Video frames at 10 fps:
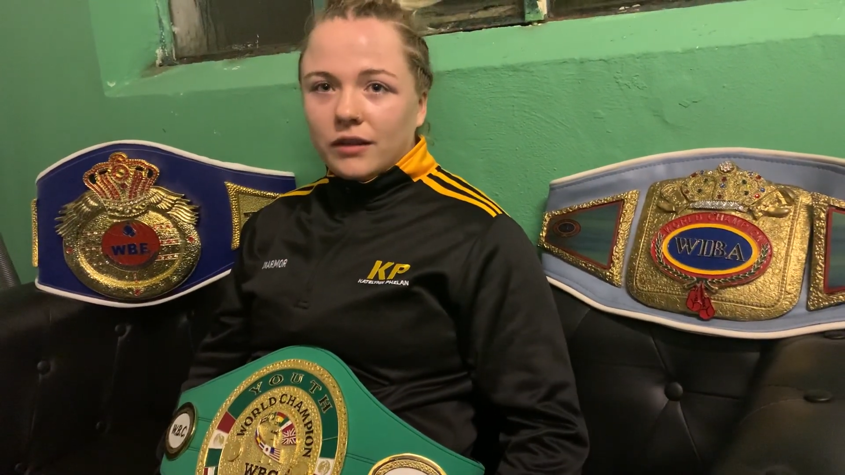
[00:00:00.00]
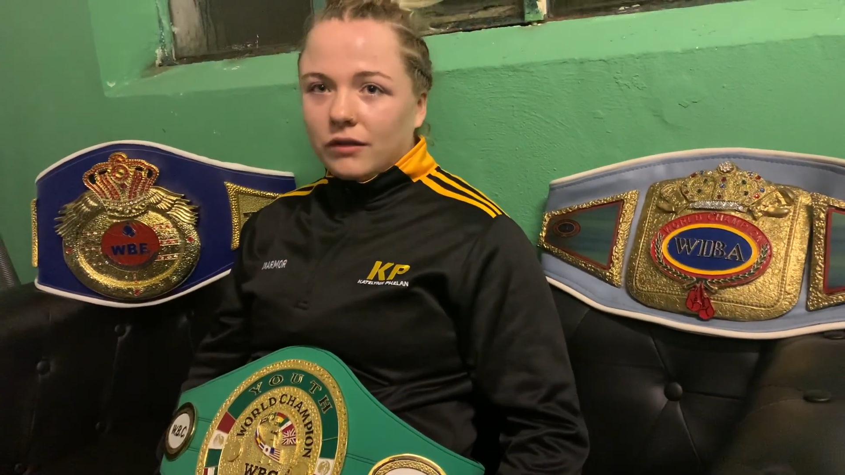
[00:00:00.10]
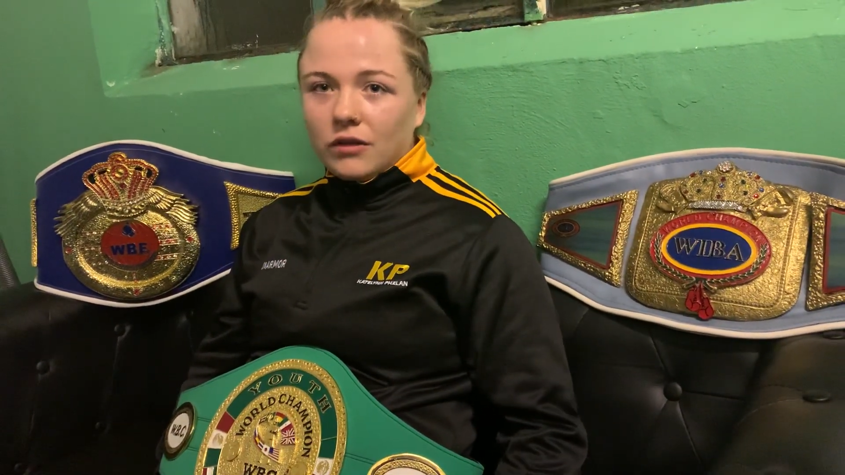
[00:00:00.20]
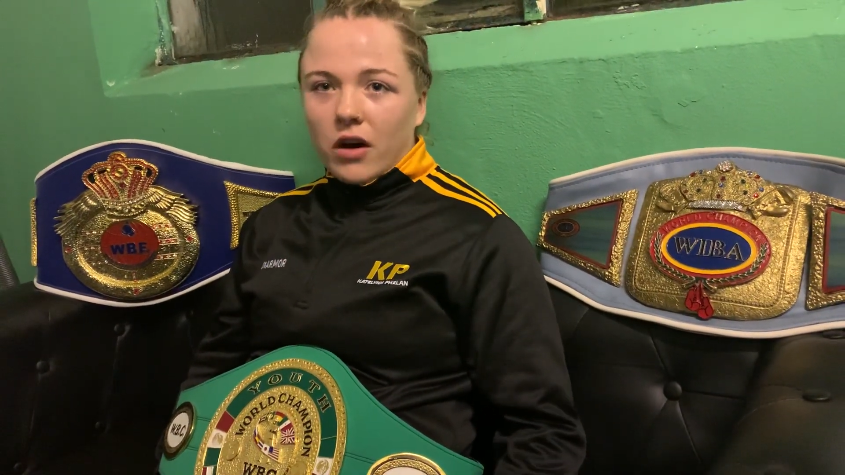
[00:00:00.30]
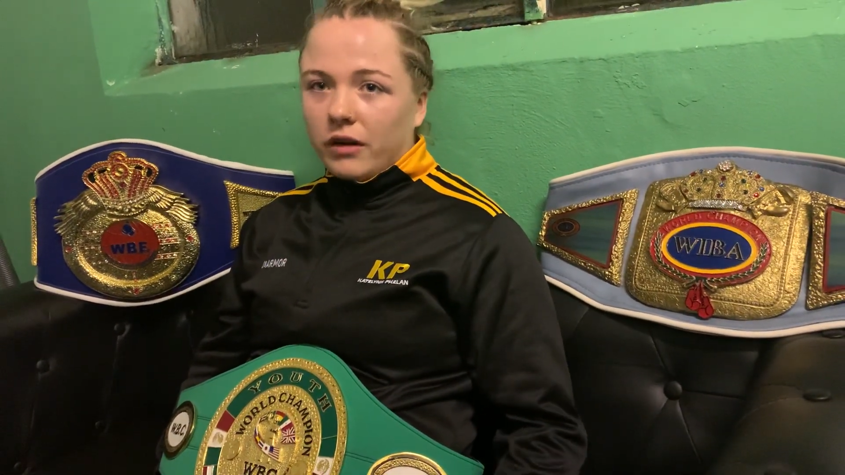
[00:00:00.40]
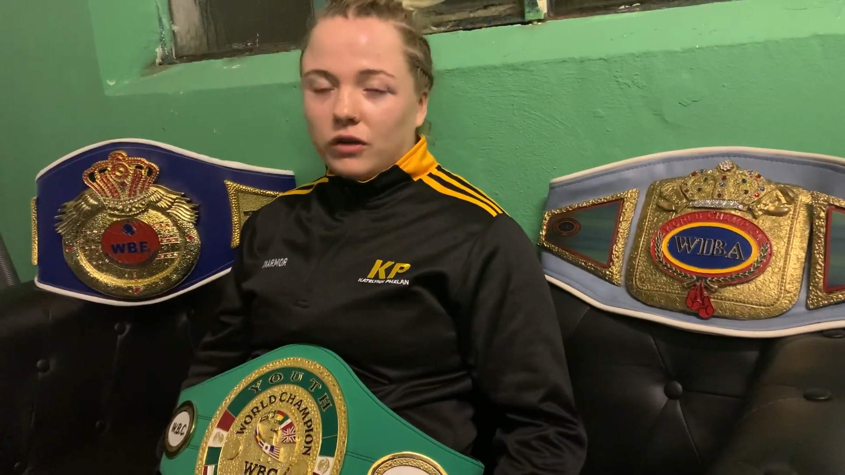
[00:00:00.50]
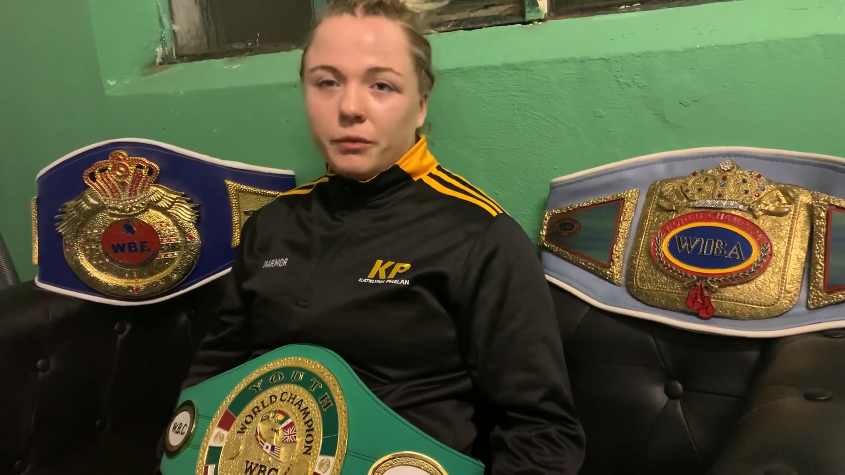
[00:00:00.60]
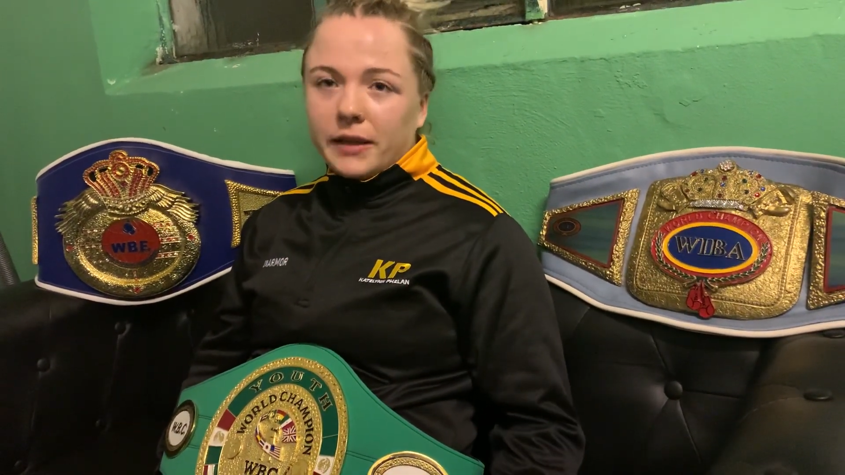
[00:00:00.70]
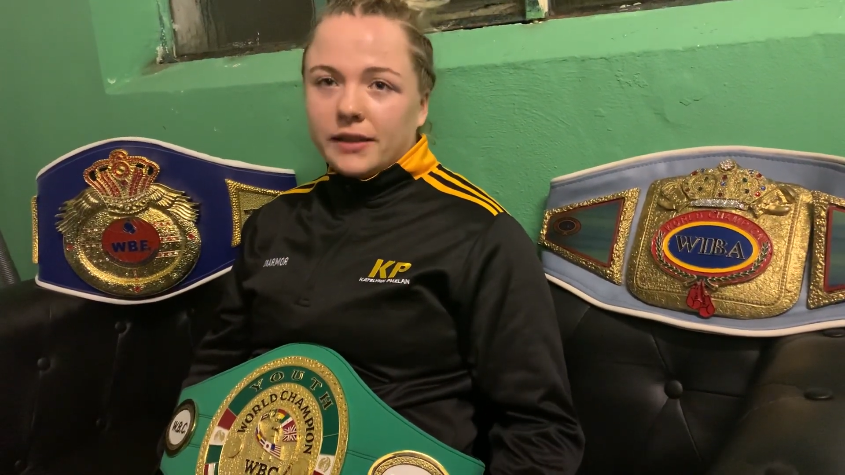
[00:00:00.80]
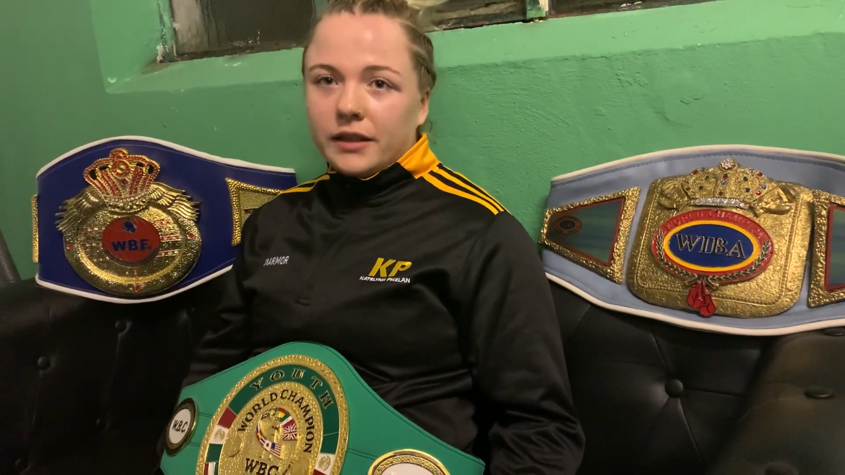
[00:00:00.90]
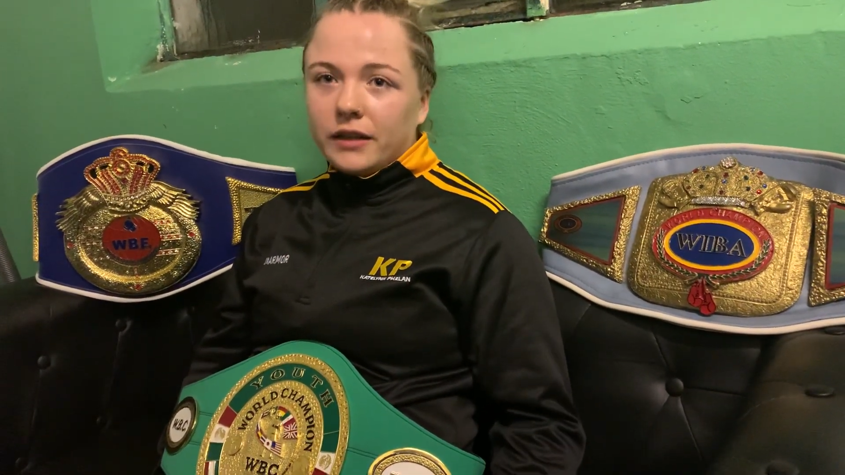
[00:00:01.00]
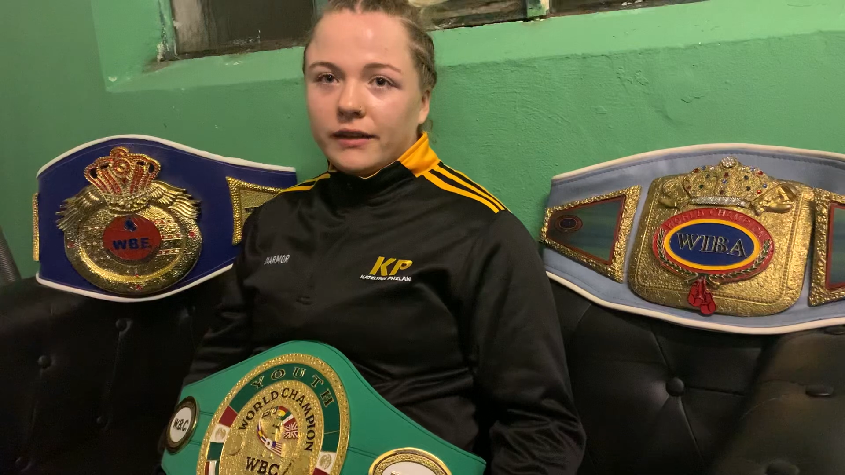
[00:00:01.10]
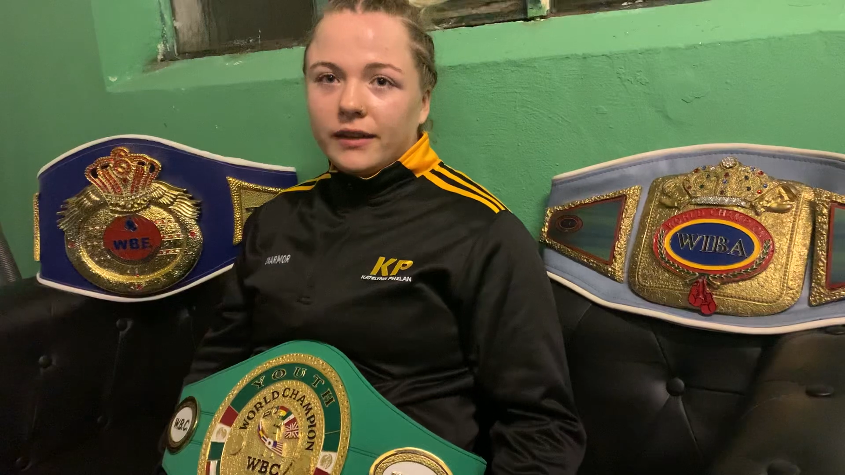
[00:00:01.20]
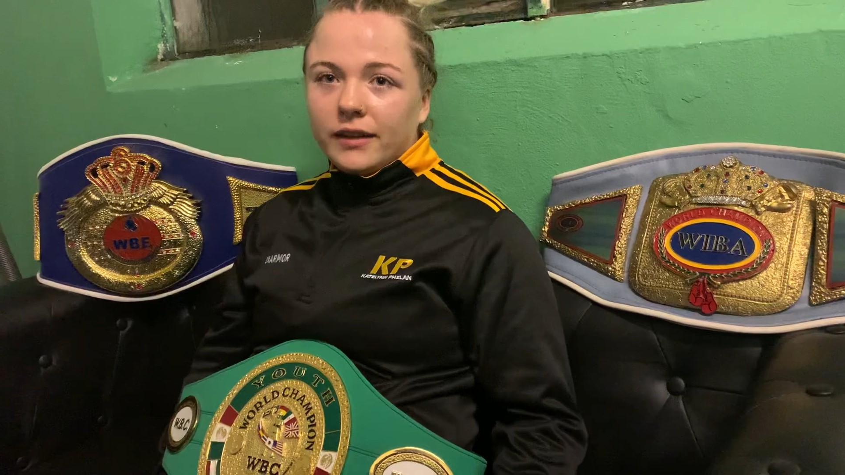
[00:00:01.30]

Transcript: nothing could be seen.